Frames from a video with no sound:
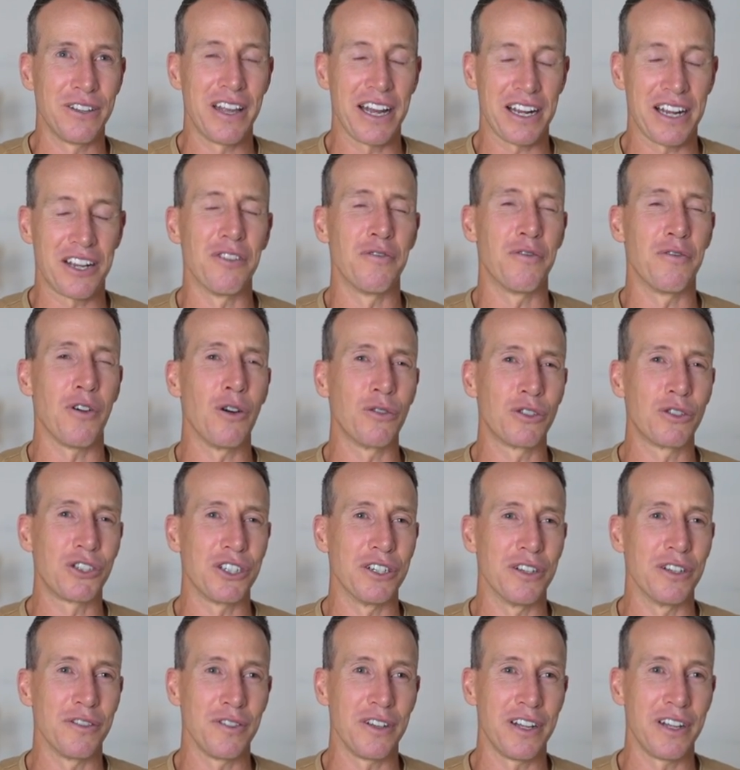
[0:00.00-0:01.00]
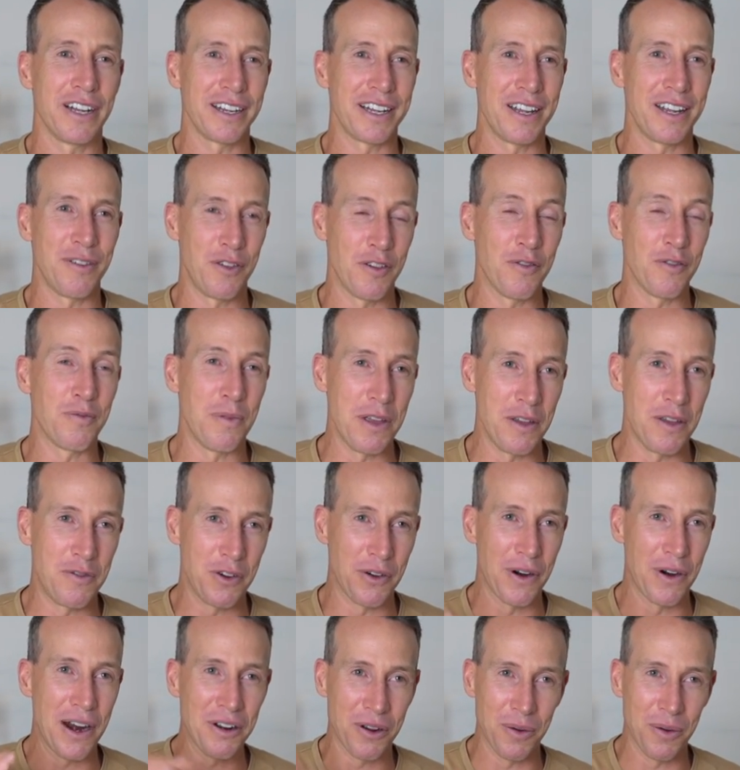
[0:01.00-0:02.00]
That convulsion of like,
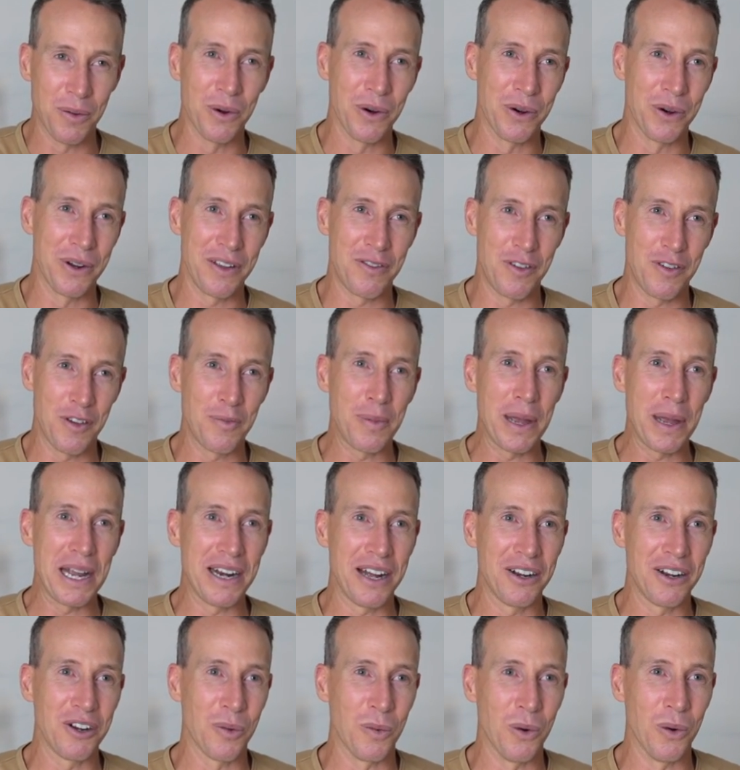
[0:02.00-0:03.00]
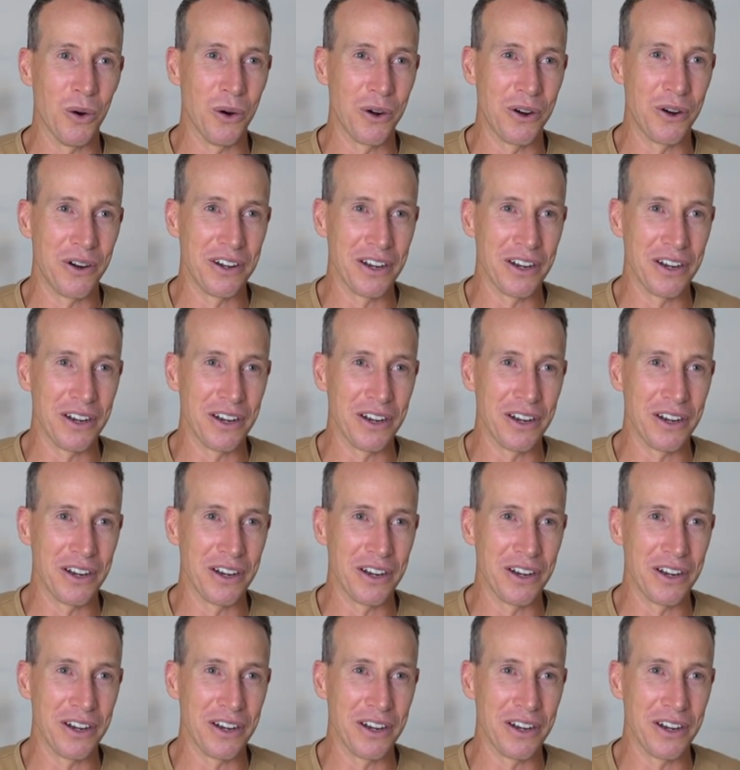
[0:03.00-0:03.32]
if you've been underwater